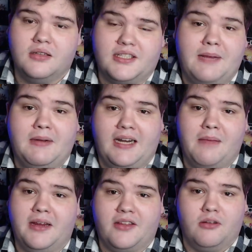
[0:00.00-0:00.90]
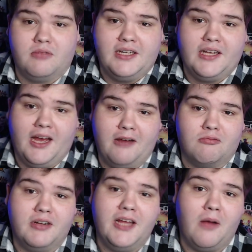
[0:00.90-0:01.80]
the same dynamic that Rika and
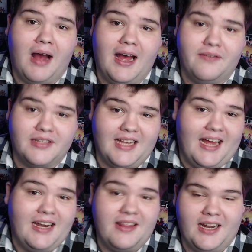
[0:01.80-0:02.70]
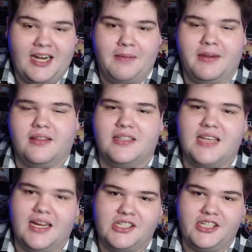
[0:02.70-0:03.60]
Ryo have is kind of the dynamic that
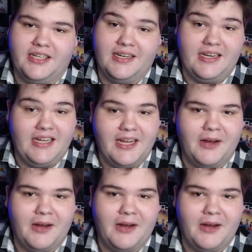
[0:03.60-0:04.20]
Tai Chi and Neo